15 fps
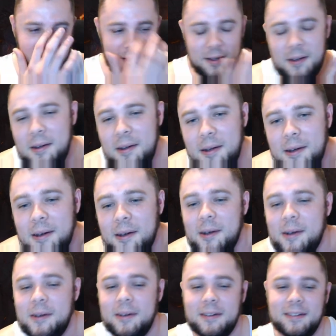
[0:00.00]

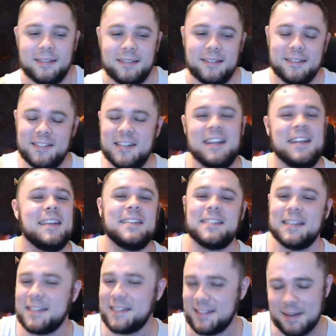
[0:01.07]
Oh,
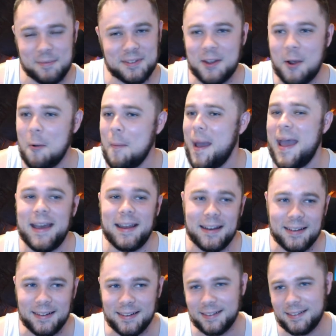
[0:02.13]
Jesus. I'm so mad.
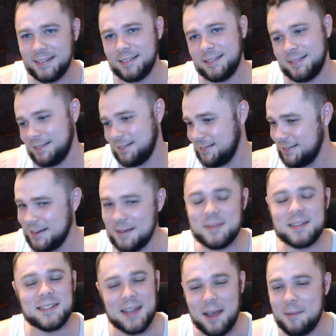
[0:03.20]

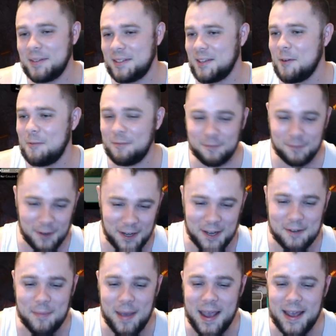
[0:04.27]
I'm so
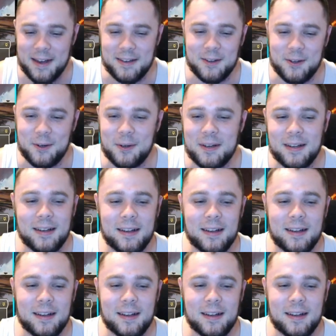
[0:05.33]
freaking mad, dude.